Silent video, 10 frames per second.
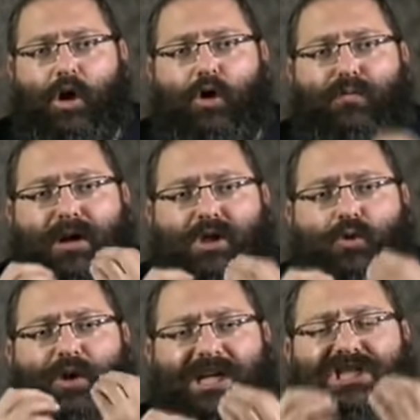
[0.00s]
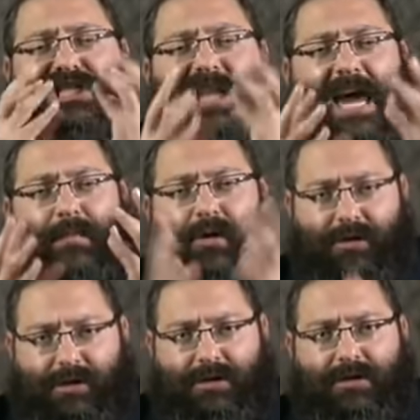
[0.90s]
You must reach
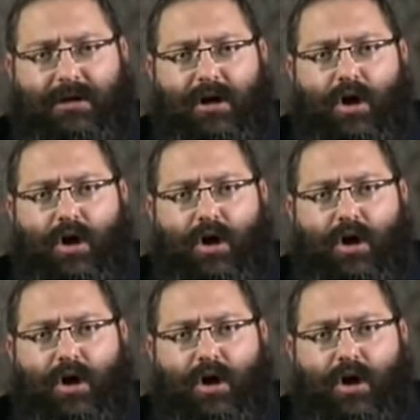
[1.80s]
Shlemus.